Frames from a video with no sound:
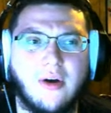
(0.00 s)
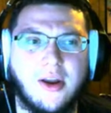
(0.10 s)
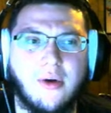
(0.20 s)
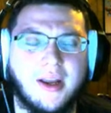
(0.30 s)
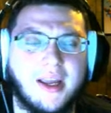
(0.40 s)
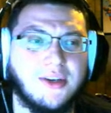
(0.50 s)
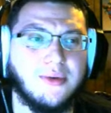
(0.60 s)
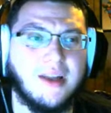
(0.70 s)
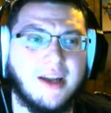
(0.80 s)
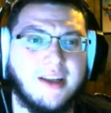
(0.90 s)
I know I can do
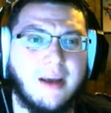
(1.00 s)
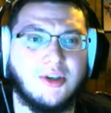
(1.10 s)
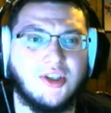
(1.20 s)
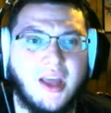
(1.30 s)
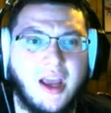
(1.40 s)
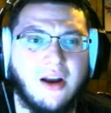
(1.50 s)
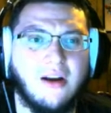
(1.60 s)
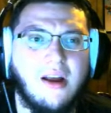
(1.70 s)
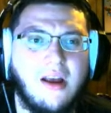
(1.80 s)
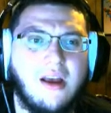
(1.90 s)
a lot of damage
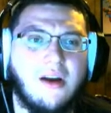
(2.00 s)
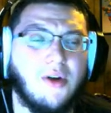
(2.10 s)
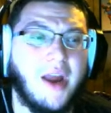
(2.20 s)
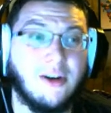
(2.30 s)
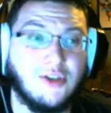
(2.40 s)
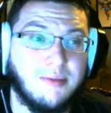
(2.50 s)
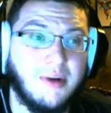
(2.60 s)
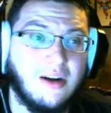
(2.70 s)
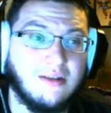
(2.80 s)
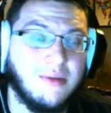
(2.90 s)
there. Or Energy
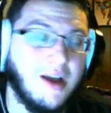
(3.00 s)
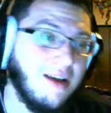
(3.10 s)
Ball.